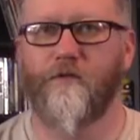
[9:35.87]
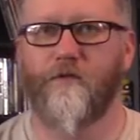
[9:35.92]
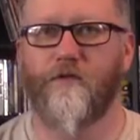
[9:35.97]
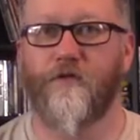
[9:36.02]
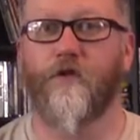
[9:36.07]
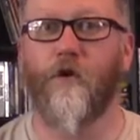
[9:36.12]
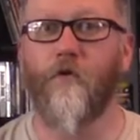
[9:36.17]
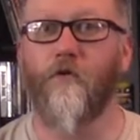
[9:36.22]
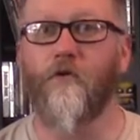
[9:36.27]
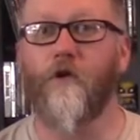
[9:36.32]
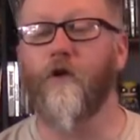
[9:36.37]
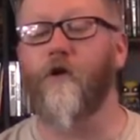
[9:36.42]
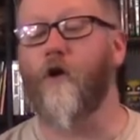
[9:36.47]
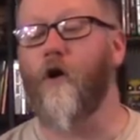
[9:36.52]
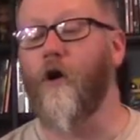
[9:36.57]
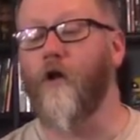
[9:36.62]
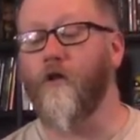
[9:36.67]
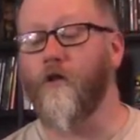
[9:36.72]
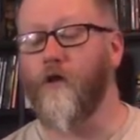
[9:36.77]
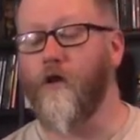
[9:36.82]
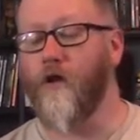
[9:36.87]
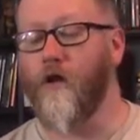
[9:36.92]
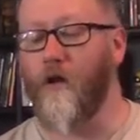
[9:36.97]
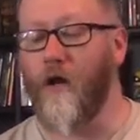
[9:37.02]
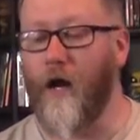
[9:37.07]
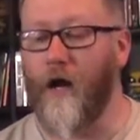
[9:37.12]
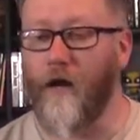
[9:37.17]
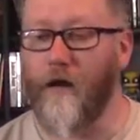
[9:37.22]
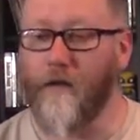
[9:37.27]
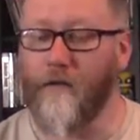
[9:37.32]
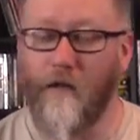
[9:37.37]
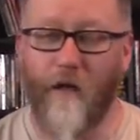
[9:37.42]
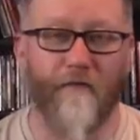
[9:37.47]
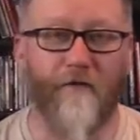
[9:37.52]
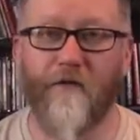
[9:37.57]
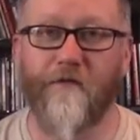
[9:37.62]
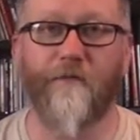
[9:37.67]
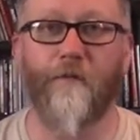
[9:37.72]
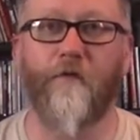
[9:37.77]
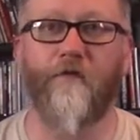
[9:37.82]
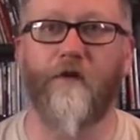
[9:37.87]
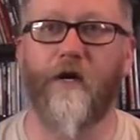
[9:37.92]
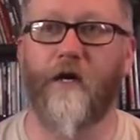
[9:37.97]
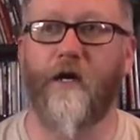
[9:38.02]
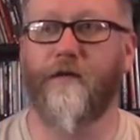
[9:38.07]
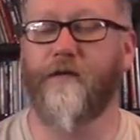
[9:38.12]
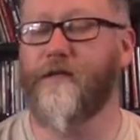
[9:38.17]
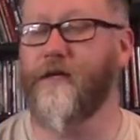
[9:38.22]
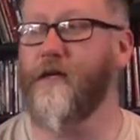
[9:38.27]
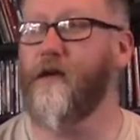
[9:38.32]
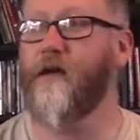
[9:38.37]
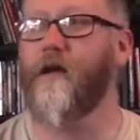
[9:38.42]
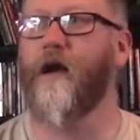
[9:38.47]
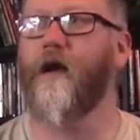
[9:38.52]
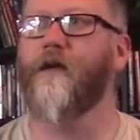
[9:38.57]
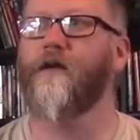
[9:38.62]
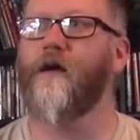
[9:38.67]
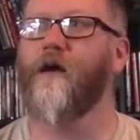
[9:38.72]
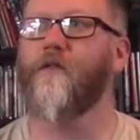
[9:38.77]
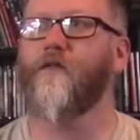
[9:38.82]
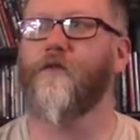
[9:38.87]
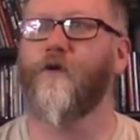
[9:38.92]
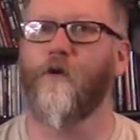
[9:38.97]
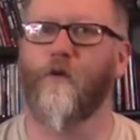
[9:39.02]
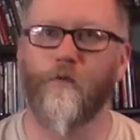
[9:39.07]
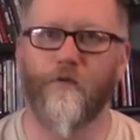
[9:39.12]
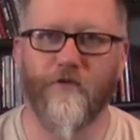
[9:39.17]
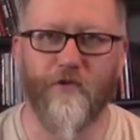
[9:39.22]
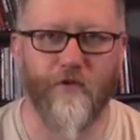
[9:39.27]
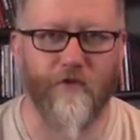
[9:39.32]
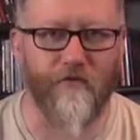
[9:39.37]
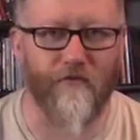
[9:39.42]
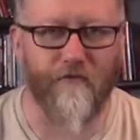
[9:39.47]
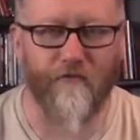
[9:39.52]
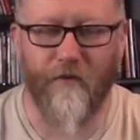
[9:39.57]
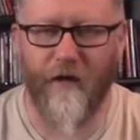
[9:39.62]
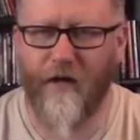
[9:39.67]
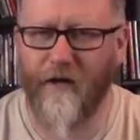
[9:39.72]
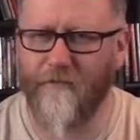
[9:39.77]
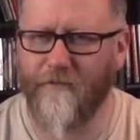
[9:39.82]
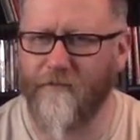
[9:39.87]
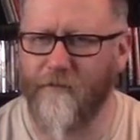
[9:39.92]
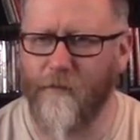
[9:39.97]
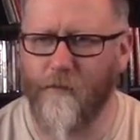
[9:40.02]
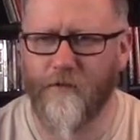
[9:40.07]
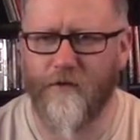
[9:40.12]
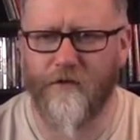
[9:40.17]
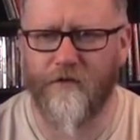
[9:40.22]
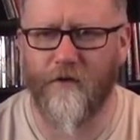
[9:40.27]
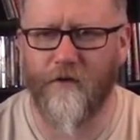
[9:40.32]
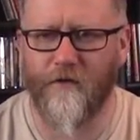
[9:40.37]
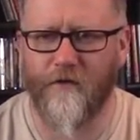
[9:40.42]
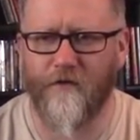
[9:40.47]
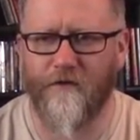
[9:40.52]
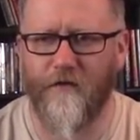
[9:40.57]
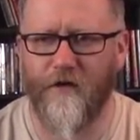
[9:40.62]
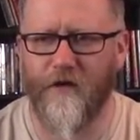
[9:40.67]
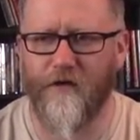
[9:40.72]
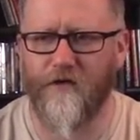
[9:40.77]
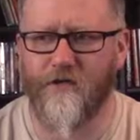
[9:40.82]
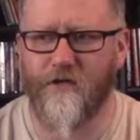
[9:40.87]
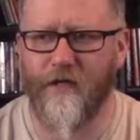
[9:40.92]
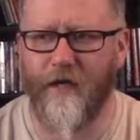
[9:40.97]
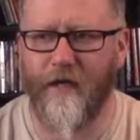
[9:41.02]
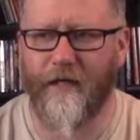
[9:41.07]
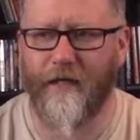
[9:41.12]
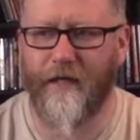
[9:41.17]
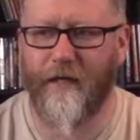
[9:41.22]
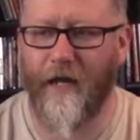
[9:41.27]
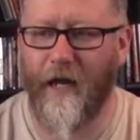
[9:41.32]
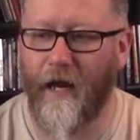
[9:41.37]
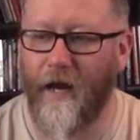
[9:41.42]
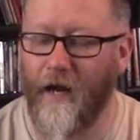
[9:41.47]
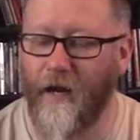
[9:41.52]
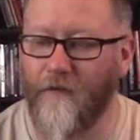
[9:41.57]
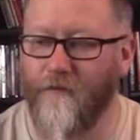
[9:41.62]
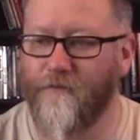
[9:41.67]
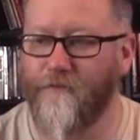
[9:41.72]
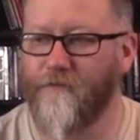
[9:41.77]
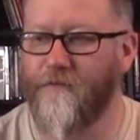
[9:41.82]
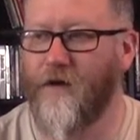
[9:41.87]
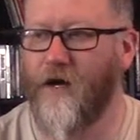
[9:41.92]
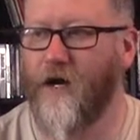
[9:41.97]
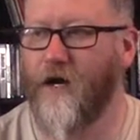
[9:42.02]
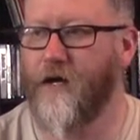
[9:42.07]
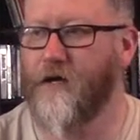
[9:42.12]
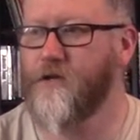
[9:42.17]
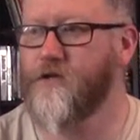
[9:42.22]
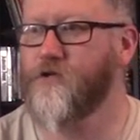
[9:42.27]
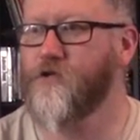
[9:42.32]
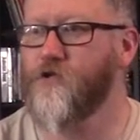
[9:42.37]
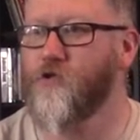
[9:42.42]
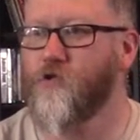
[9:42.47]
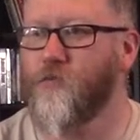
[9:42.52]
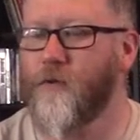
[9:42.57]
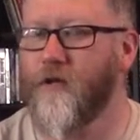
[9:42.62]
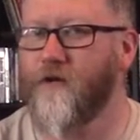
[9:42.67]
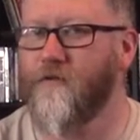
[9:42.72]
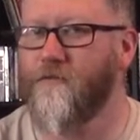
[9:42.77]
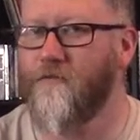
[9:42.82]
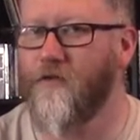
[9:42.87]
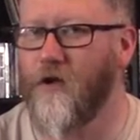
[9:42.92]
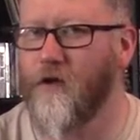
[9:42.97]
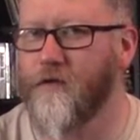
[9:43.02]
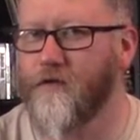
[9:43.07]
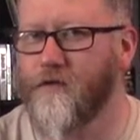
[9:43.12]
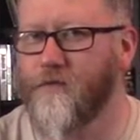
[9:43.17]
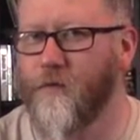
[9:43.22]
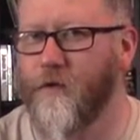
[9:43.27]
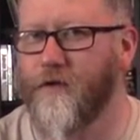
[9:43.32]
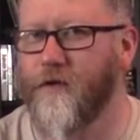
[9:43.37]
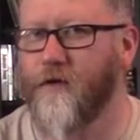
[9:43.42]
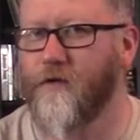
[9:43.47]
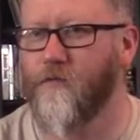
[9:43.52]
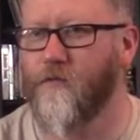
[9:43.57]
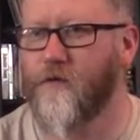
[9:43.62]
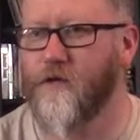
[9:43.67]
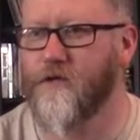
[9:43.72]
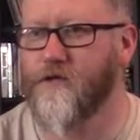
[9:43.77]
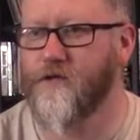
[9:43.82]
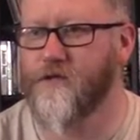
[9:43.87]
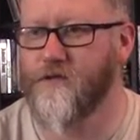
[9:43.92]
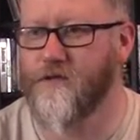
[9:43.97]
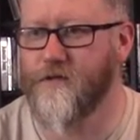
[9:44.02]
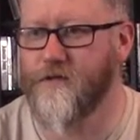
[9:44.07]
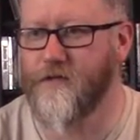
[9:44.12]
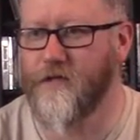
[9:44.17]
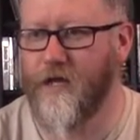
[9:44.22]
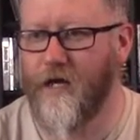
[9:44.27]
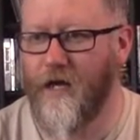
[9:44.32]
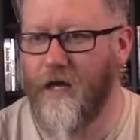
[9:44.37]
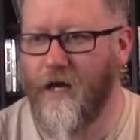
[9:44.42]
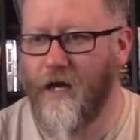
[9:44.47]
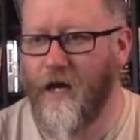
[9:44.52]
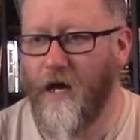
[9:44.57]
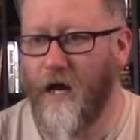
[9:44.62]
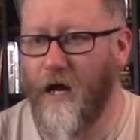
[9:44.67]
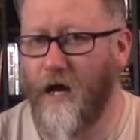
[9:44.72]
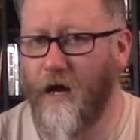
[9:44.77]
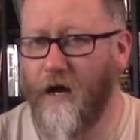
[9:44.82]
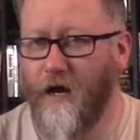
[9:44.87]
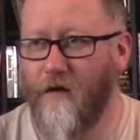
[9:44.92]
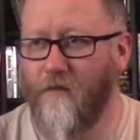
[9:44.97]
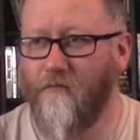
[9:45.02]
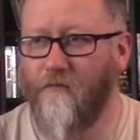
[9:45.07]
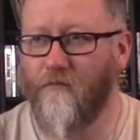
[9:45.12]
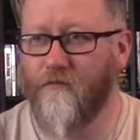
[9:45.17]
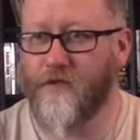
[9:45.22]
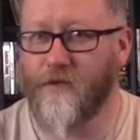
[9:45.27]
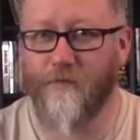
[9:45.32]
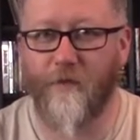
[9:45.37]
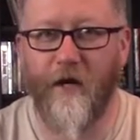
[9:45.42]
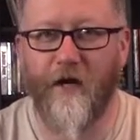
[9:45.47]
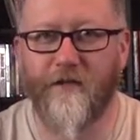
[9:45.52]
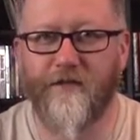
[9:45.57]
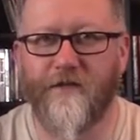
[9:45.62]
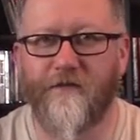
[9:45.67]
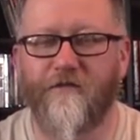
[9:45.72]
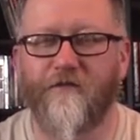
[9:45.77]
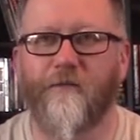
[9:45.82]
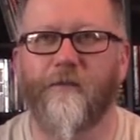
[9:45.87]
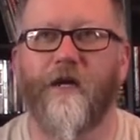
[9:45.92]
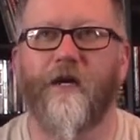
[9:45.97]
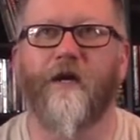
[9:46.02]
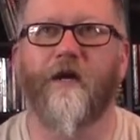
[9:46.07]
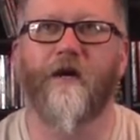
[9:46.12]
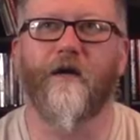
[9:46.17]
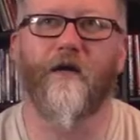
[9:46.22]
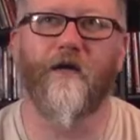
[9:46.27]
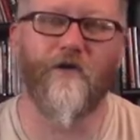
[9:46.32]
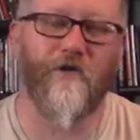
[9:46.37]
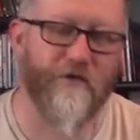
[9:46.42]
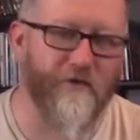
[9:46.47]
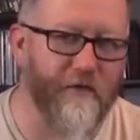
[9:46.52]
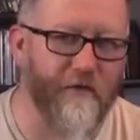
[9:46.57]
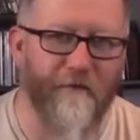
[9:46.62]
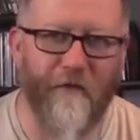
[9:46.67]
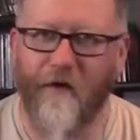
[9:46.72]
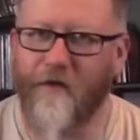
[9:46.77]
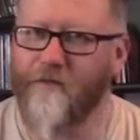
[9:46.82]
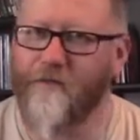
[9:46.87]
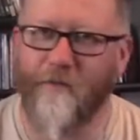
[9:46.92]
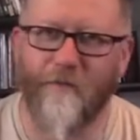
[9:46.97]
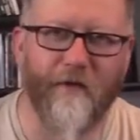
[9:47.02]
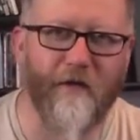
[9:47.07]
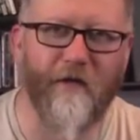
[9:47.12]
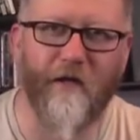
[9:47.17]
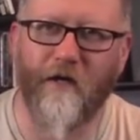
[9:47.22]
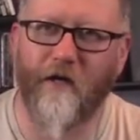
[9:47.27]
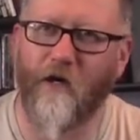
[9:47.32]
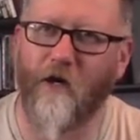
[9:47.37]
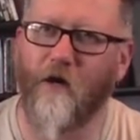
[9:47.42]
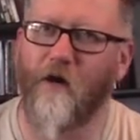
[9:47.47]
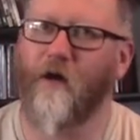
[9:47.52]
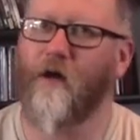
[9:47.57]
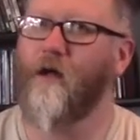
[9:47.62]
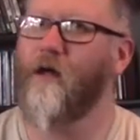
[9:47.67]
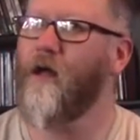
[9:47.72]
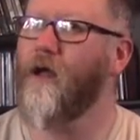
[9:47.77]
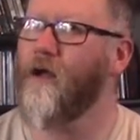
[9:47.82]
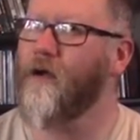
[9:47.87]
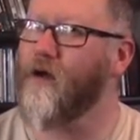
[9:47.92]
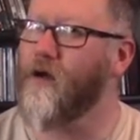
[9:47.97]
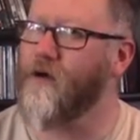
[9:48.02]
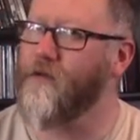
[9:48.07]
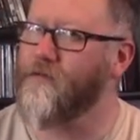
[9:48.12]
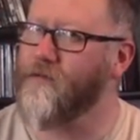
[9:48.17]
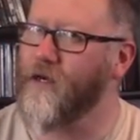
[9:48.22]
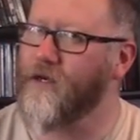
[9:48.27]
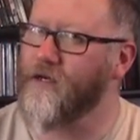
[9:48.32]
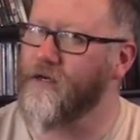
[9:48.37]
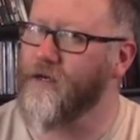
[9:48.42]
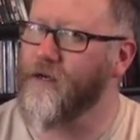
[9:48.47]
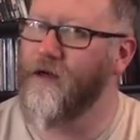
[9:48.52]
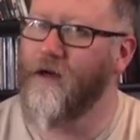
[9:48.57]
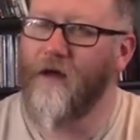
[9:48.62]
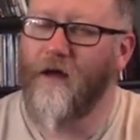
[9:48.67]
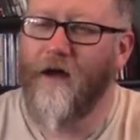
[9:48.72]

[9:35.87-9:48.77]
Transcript: So, look, all in all, I love this movie. I did. I, I thought it was great from start to finish, and I cannot find too many faults with it, which is um, surprising for me. I can usually find something that I go, ah, hang on a second.